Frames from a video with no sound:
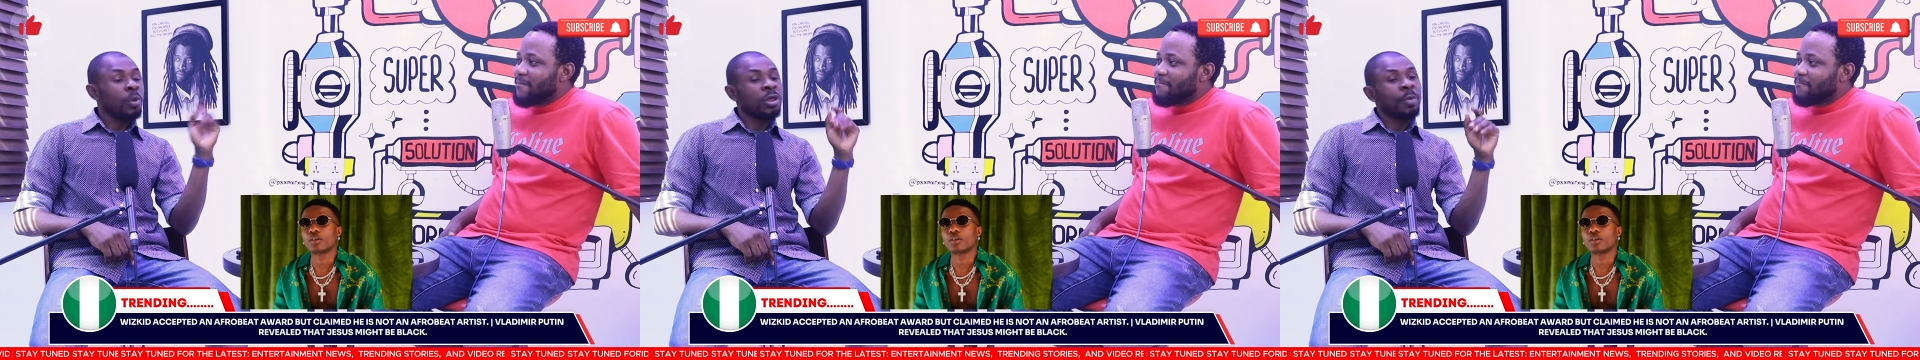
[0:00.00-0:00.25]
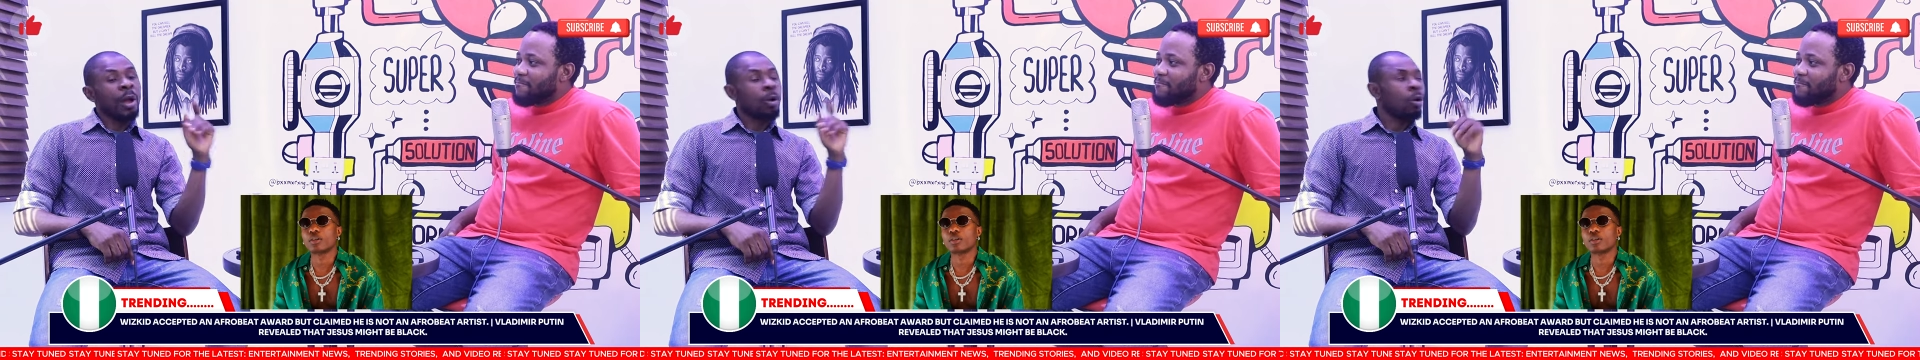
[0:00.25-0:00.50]
Speaker 1: and say,
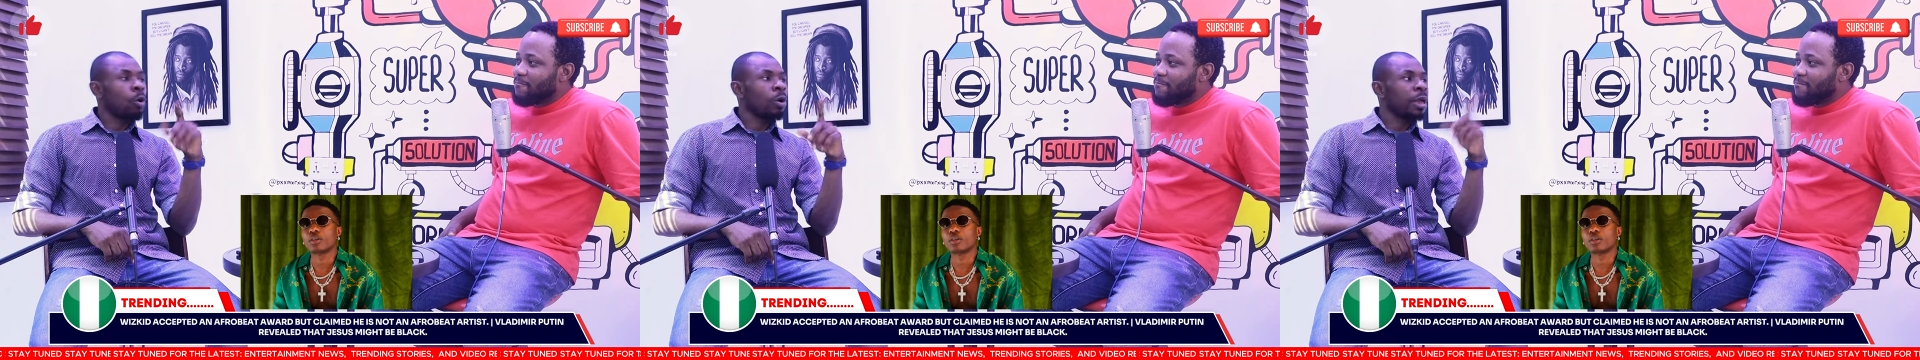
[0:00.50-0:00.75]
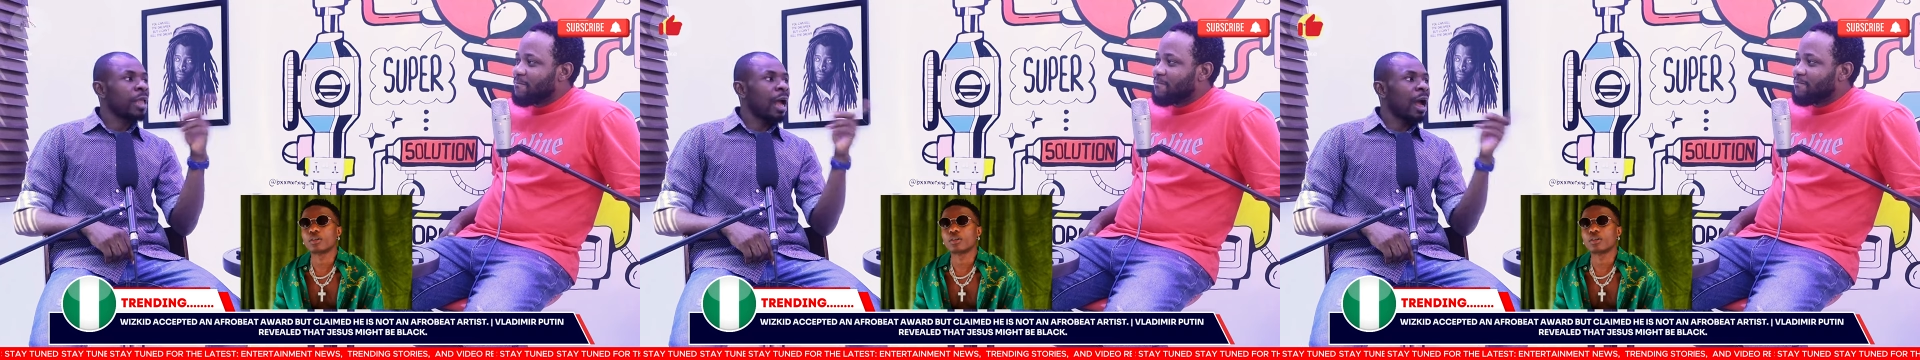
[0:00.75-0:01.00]
I can't collect
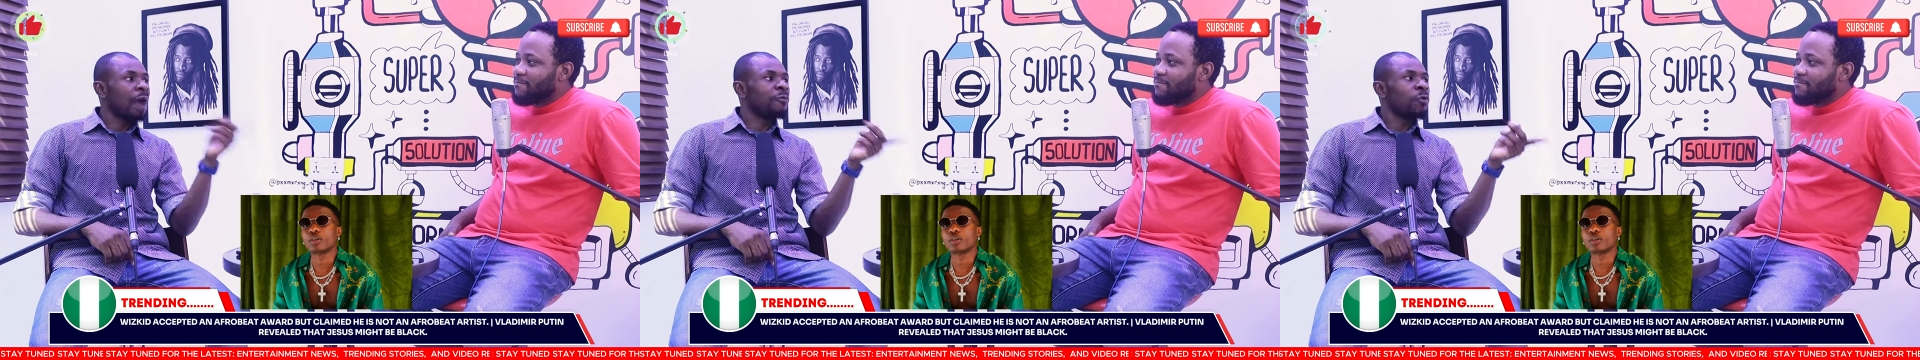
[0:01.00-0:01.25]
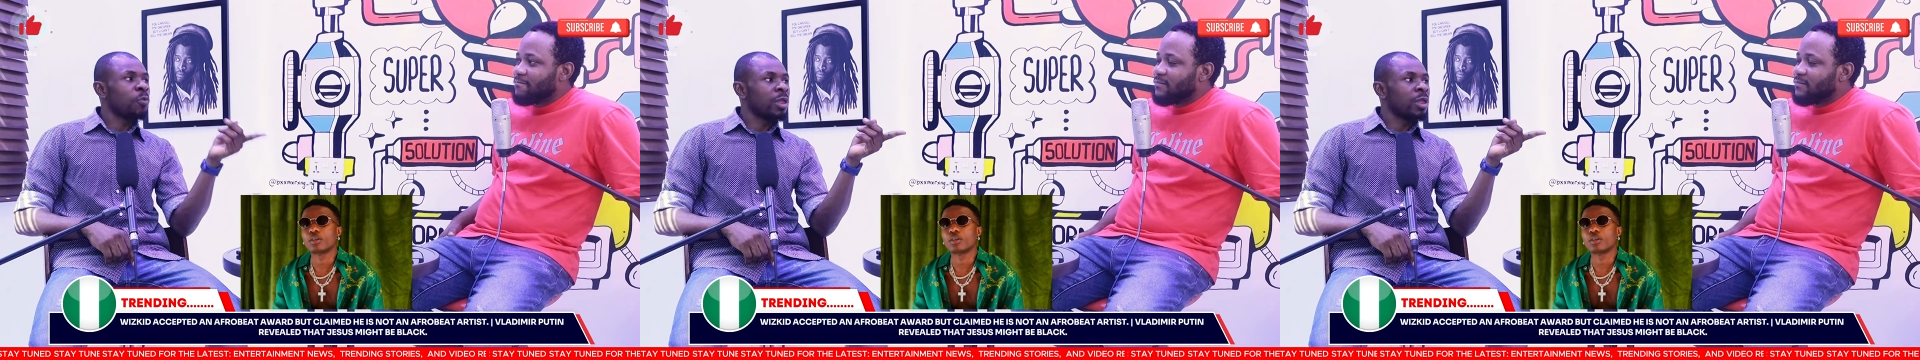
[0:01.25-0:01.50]
that
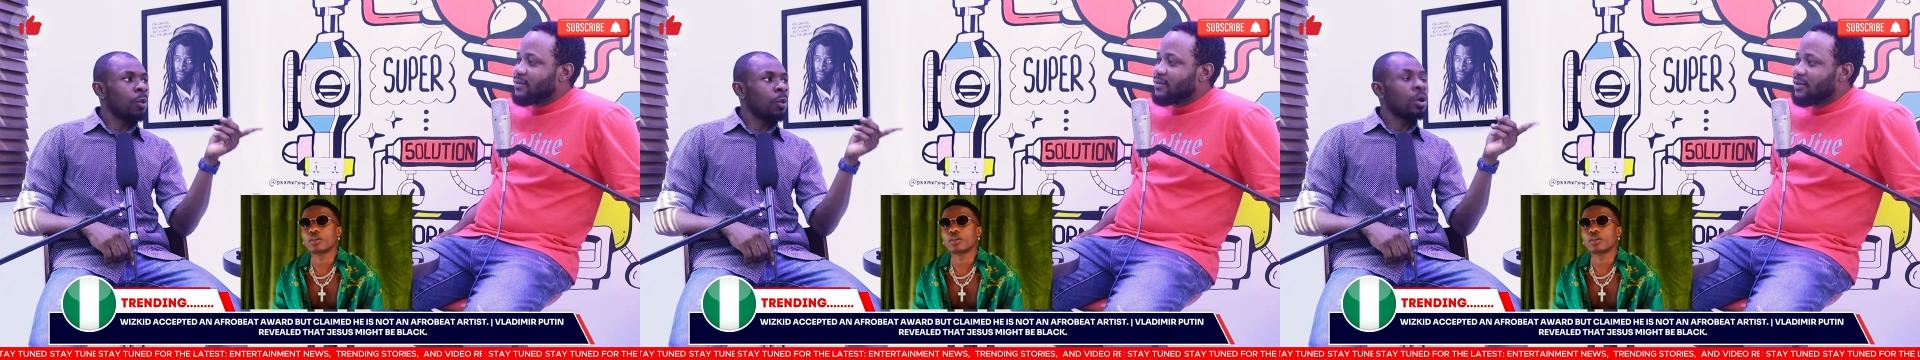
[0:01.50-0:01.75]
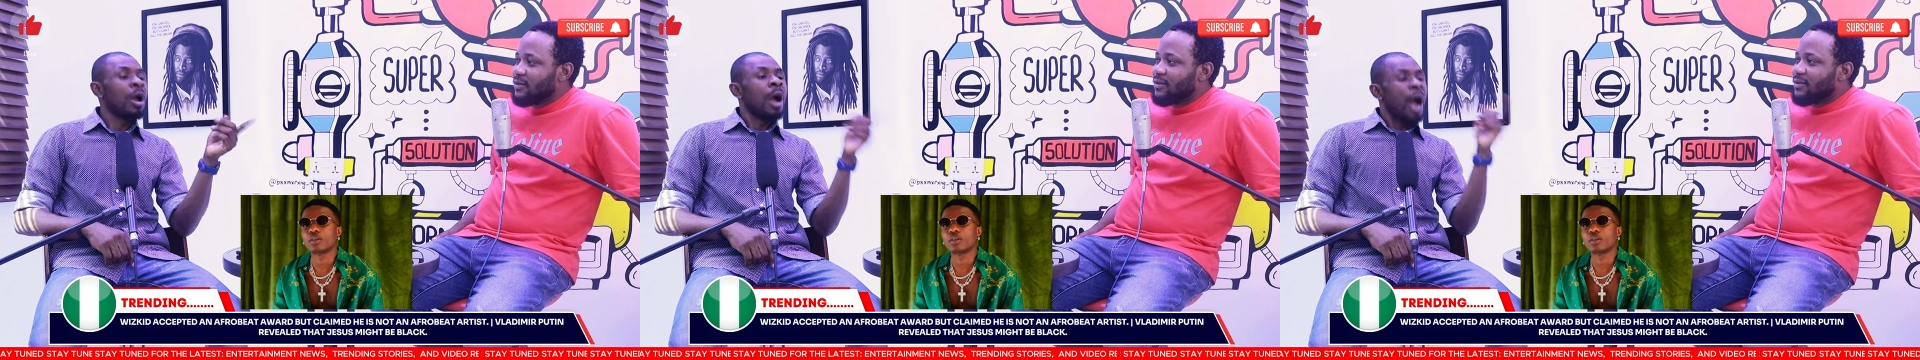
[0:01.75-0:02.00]
Afrobeat award.
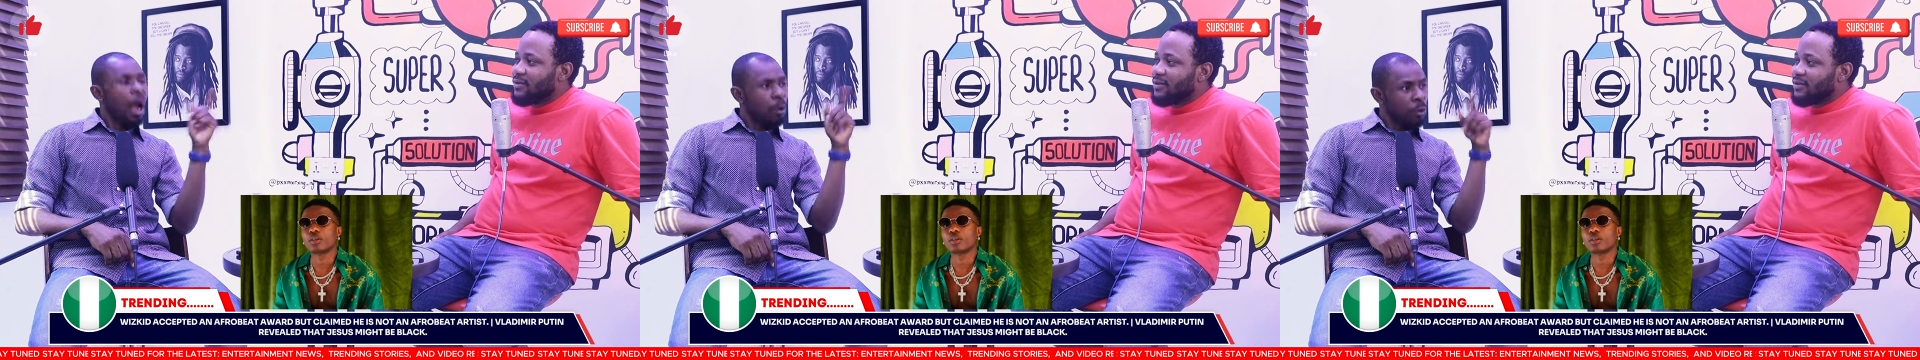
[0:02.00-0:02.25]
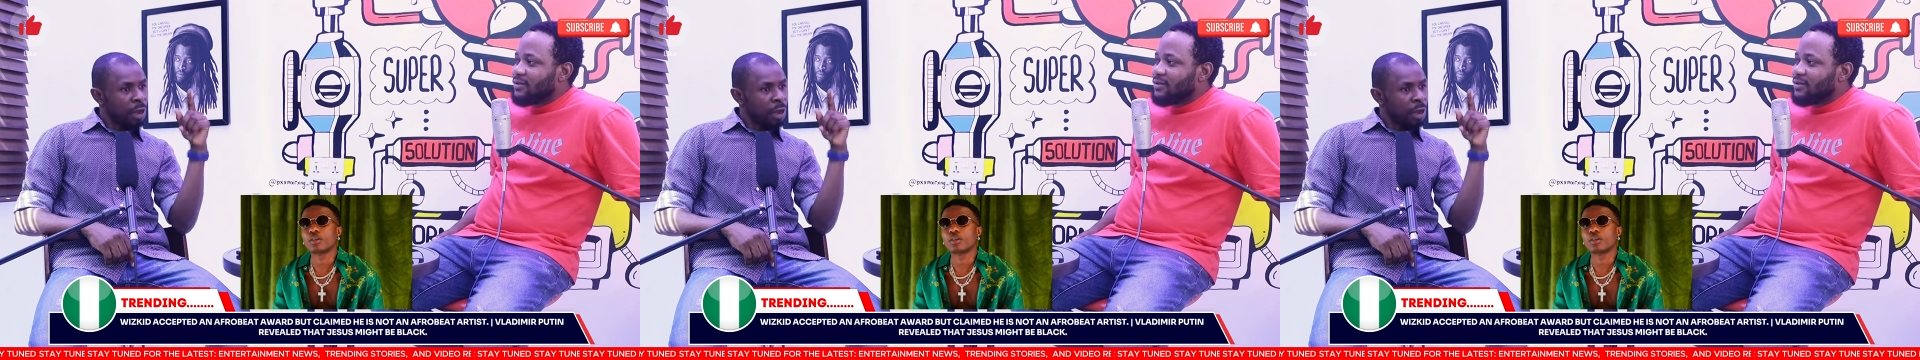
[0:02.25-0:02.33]
I will